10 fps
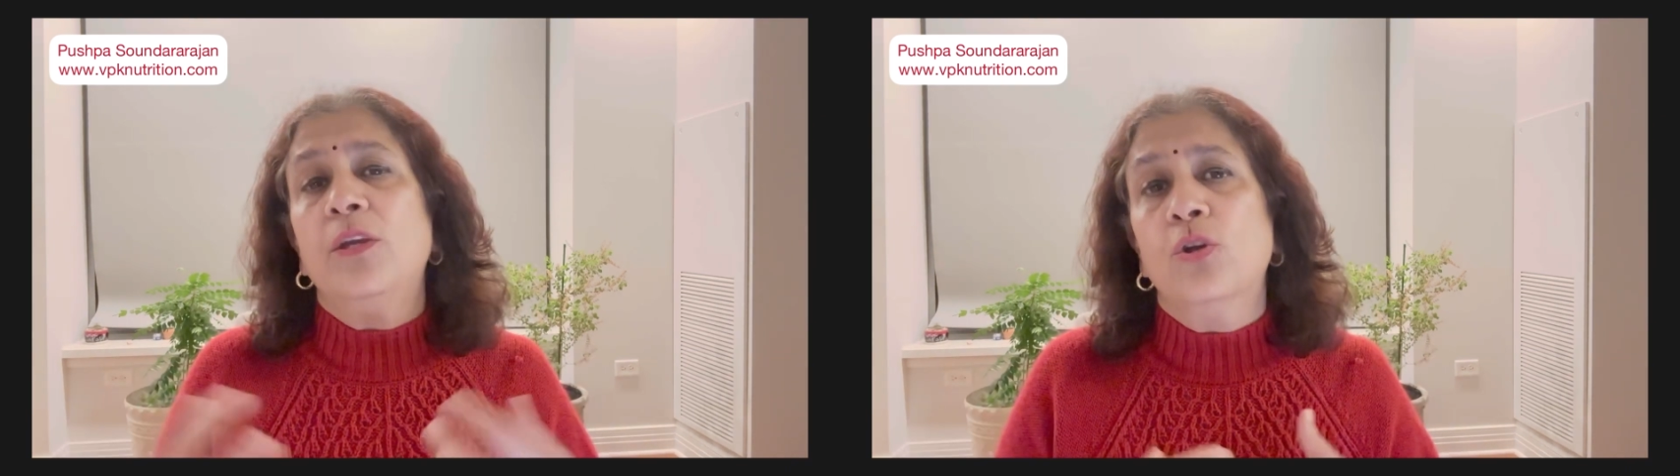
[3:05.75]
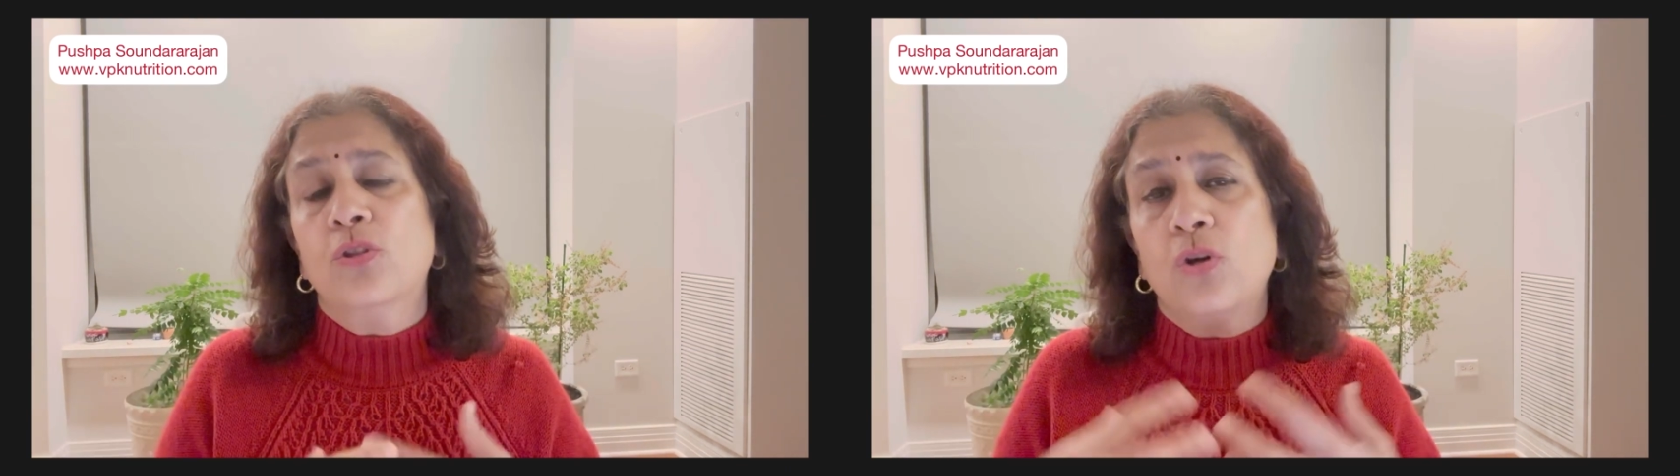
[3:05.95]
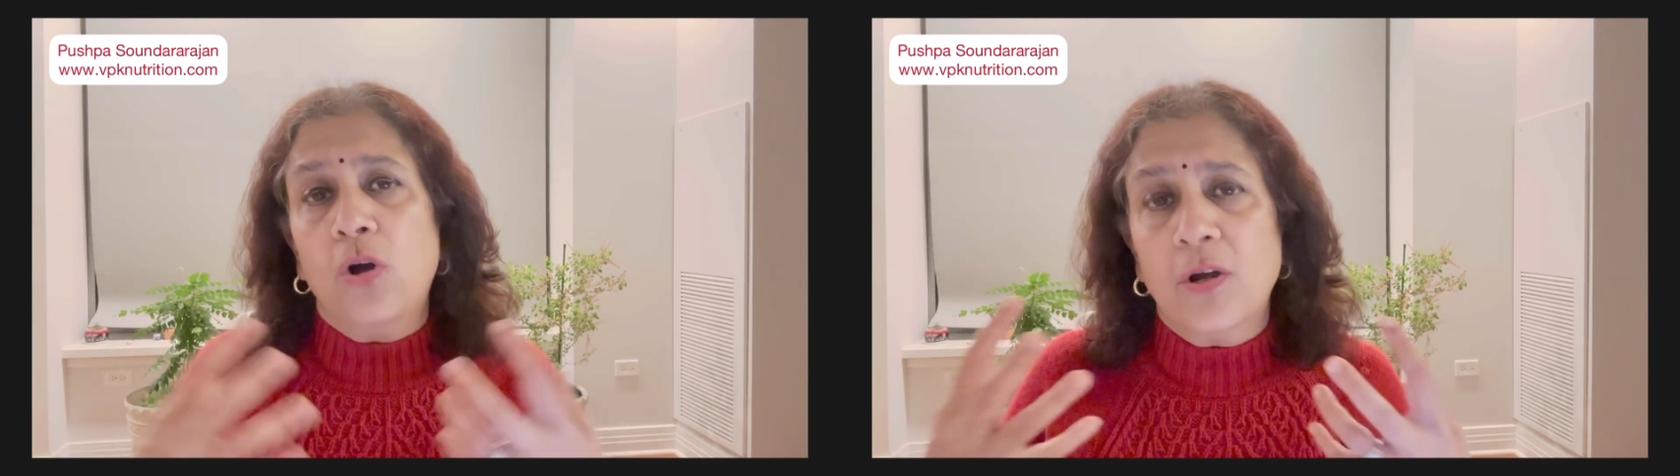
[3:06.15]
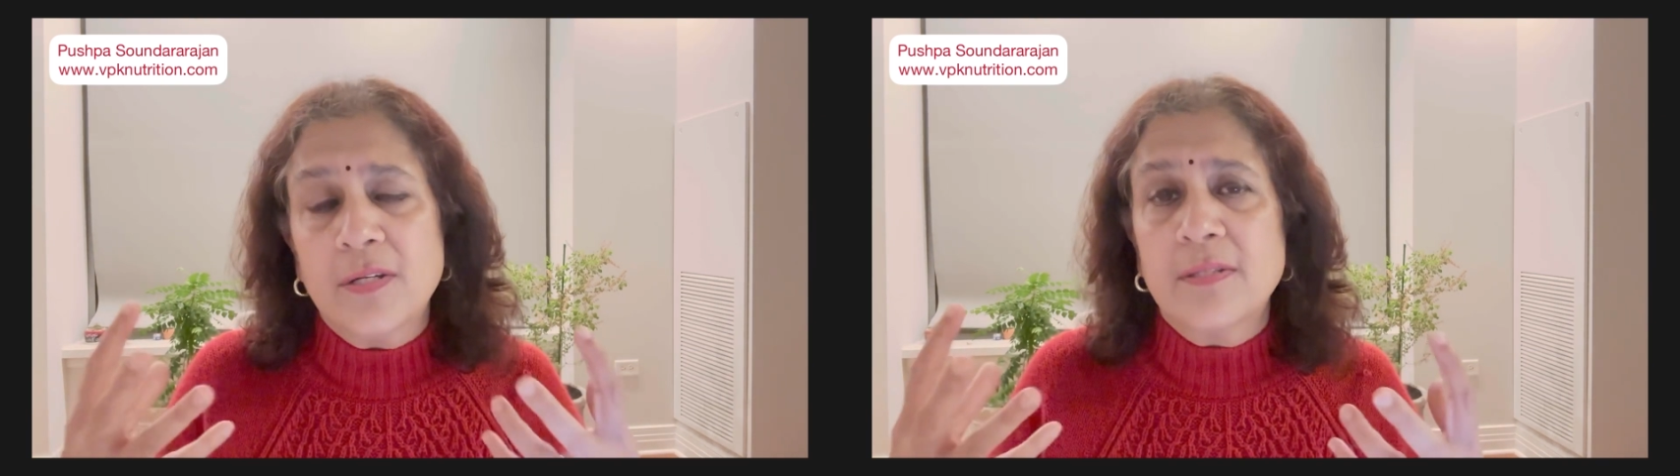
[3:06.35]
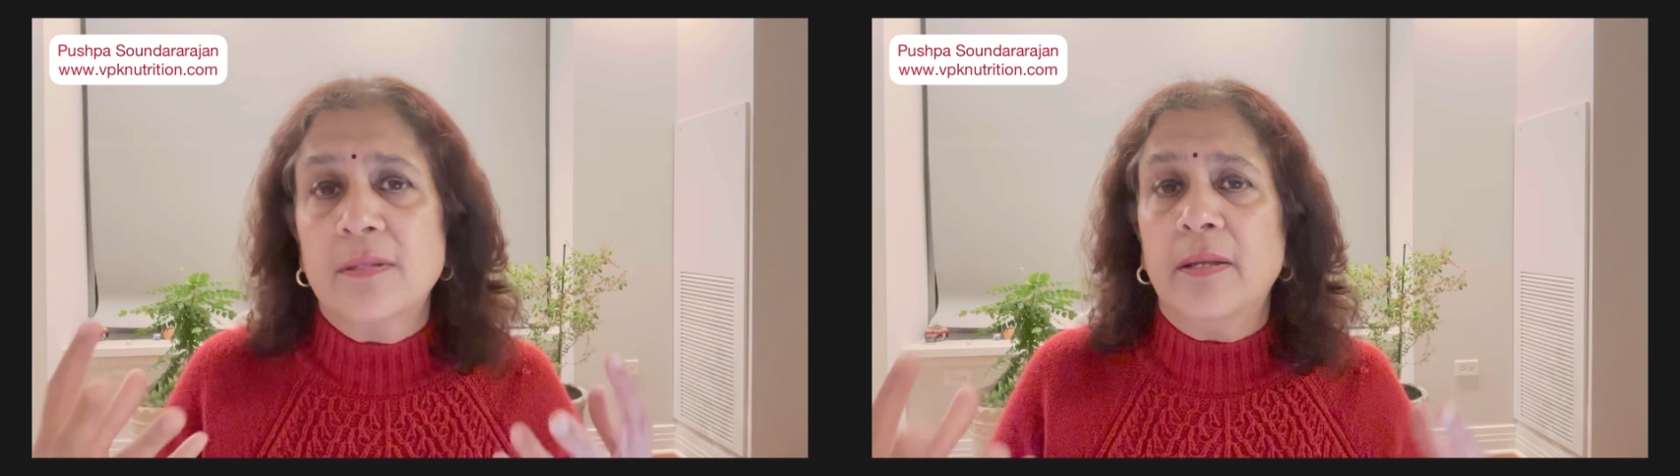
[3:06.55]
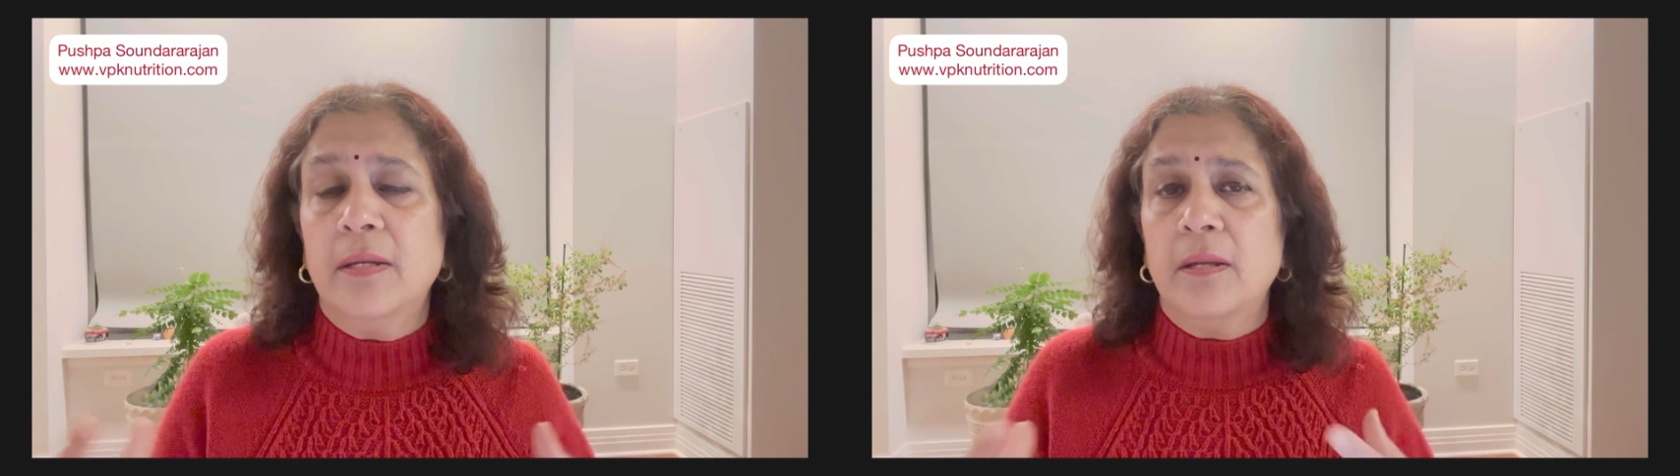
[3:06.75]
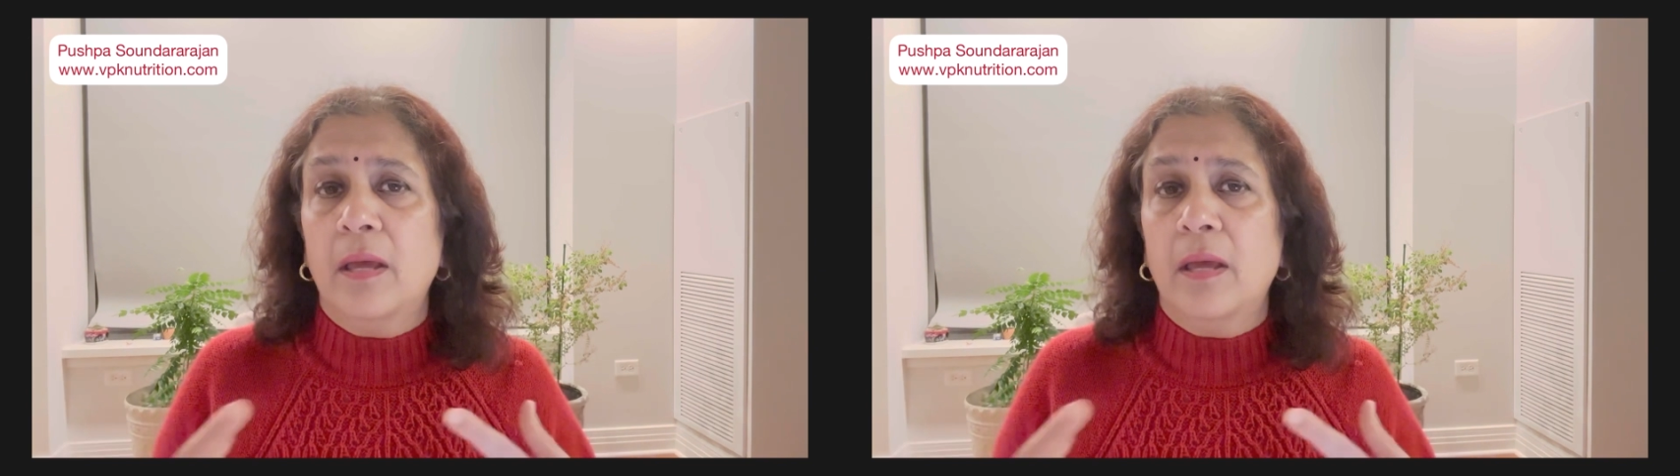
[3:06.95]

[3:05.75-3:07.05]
your thoughts and